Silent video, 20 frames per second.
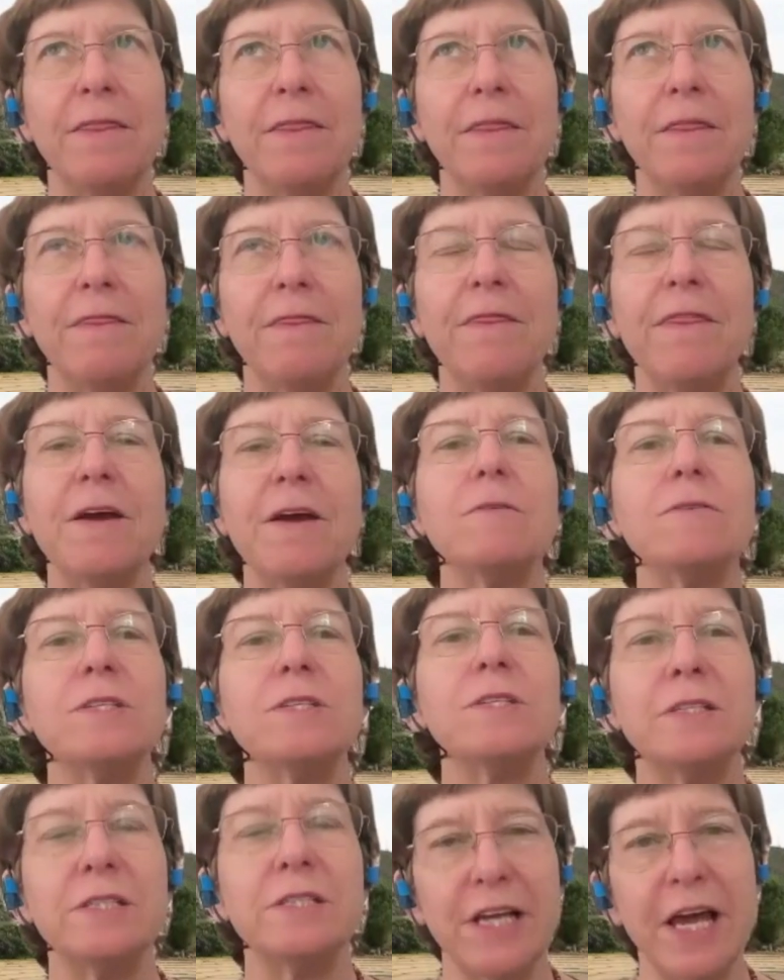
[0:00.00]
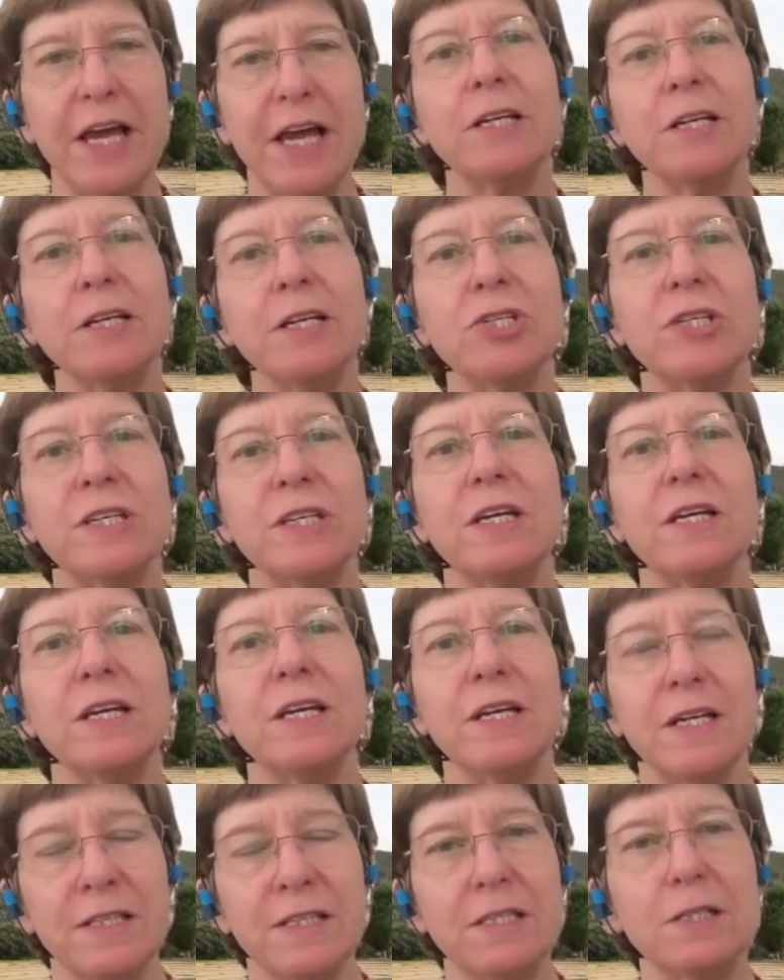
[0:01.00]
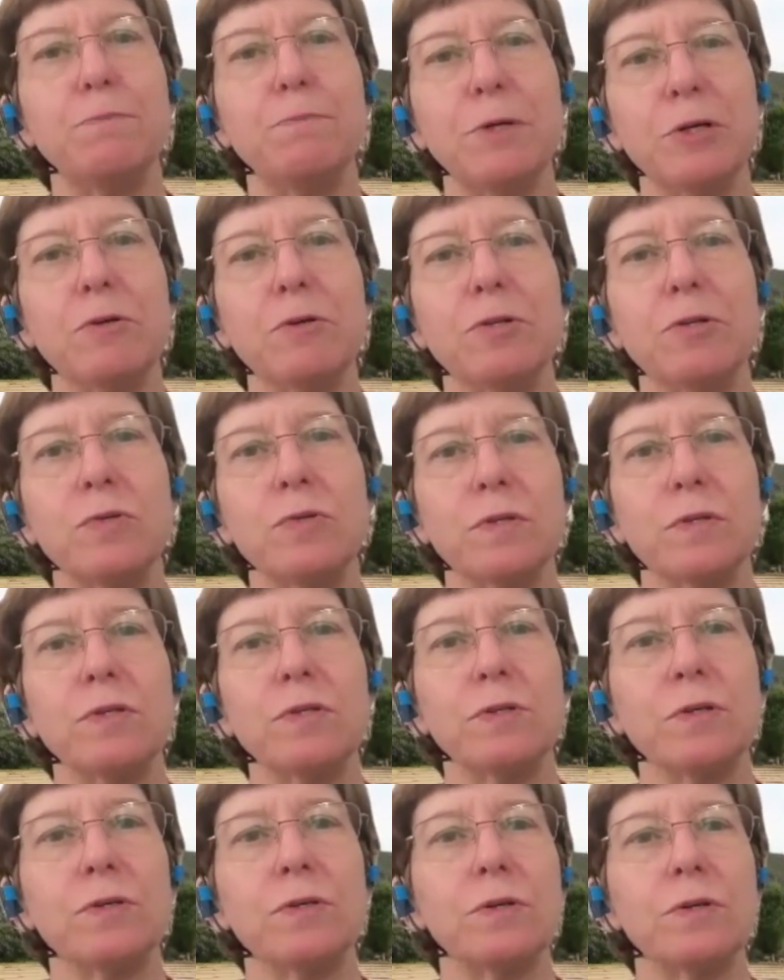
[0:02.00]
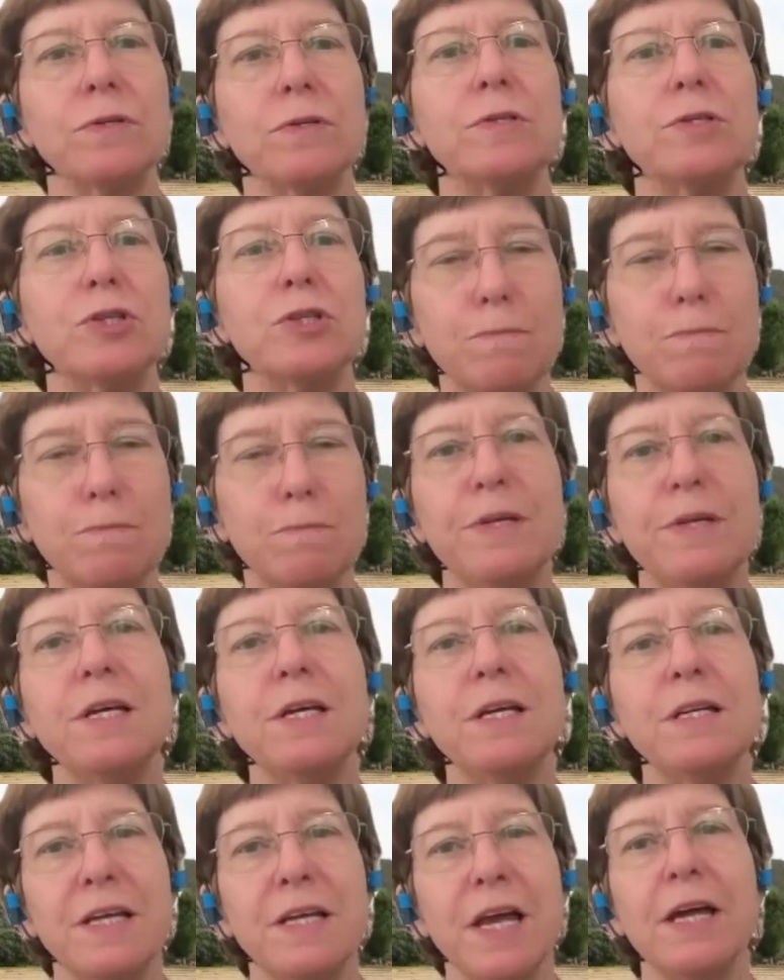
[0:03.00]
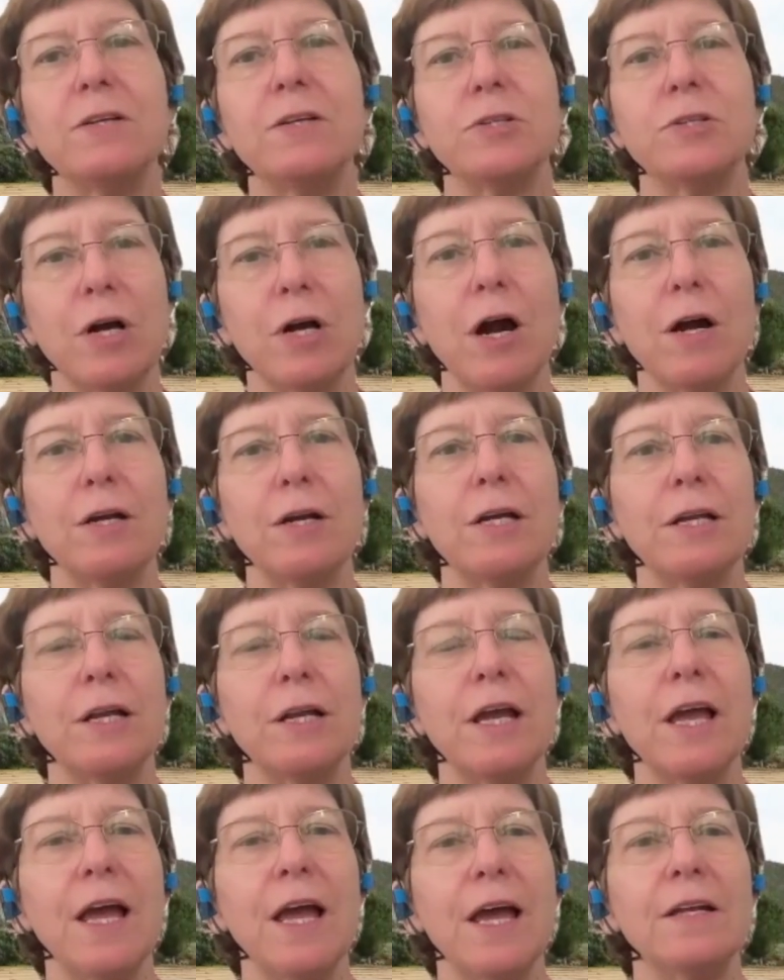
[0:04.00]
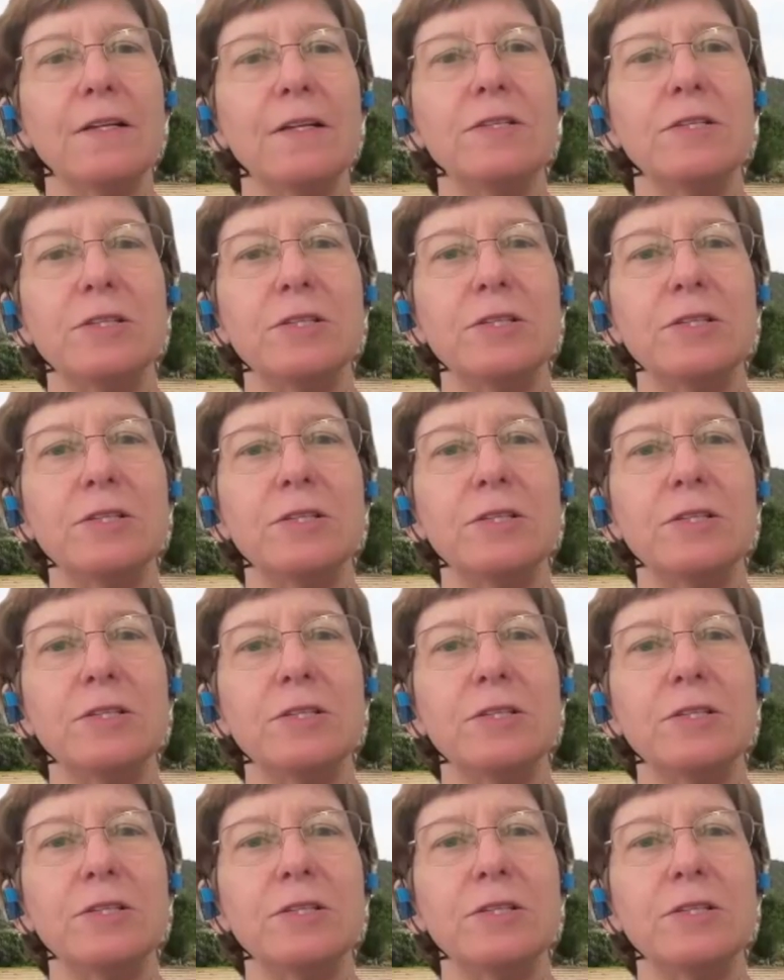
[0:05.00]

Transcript: there's a tendency in spiritual circles to be tenderhearted and